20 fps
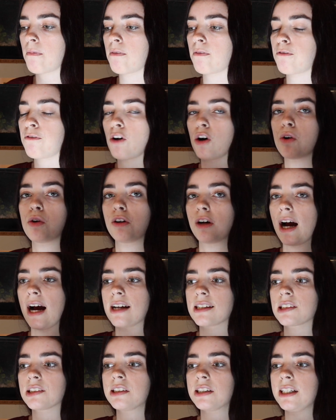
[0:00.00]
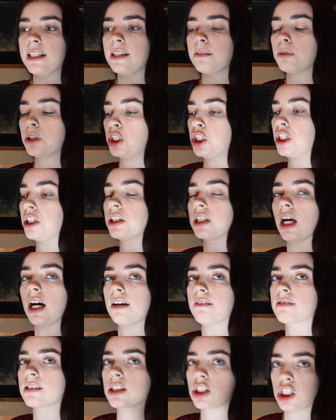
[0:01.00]
faux grass on it, which she
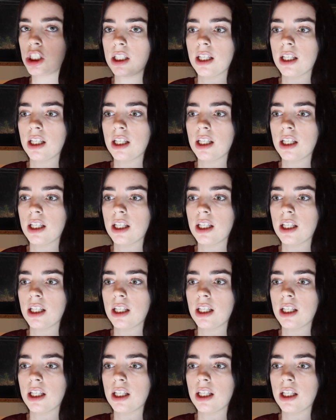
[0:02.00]
loves because she